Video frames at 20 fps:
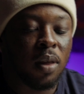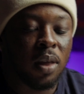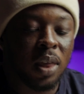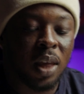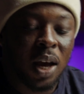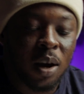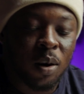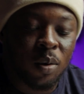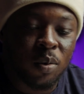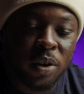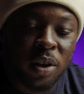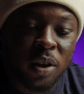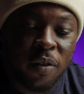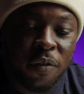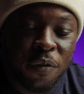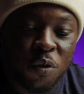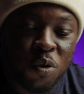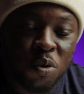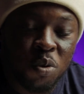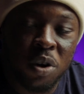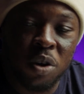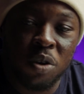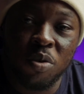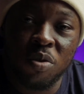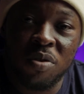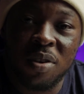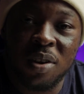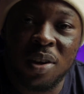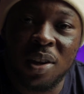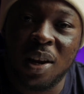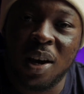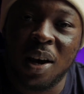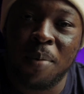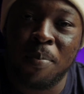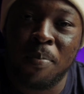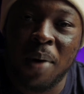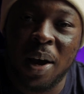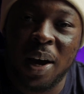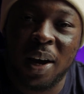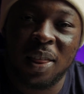Now, if you are using a
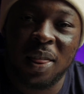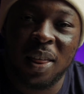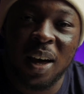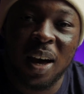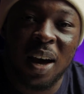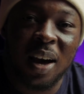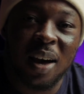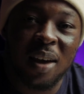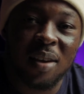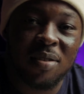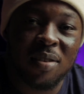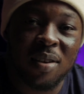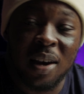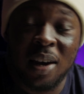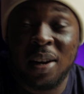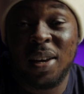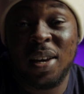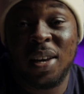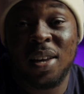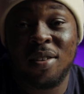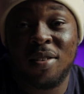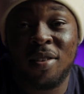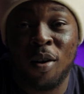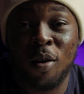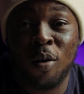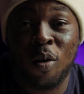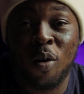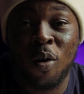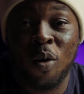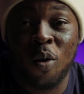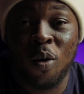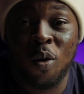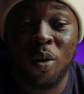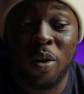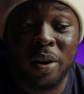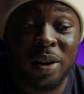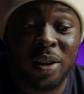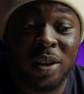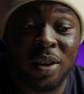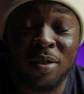Mac that has an Intel core
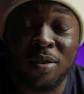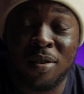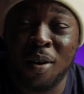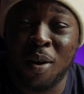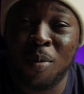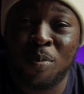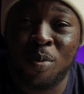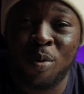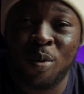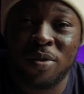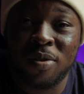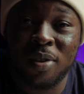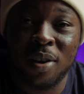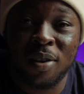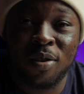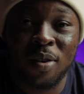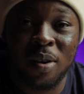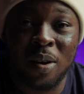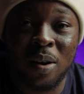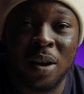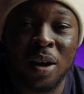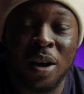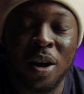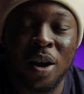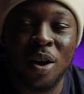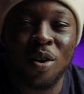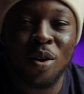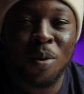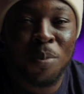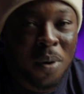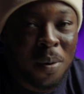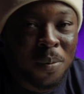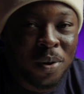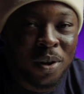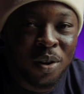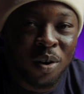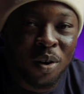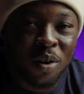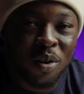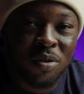or an Intel processor, you're probably
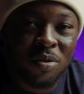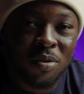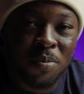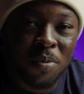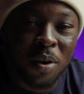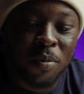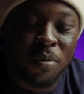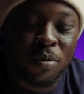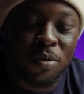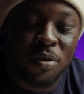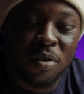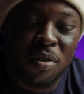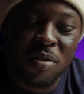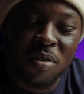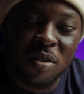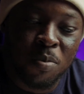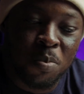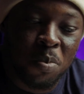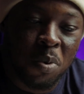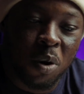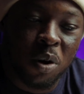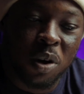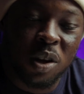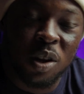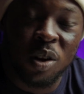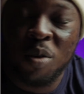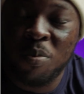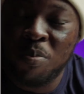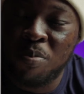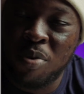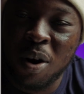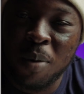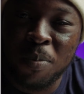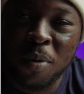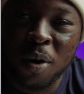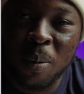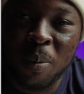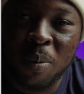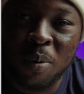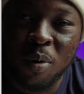not going to be able to use this plugin on
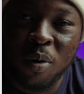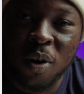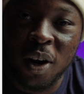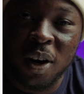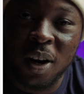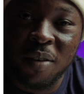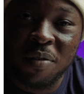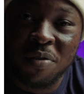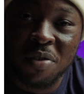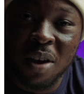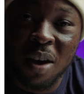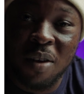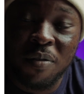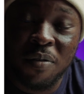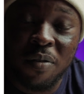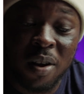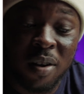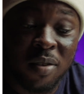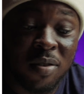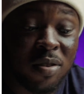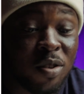Premiere Pro and After Effects.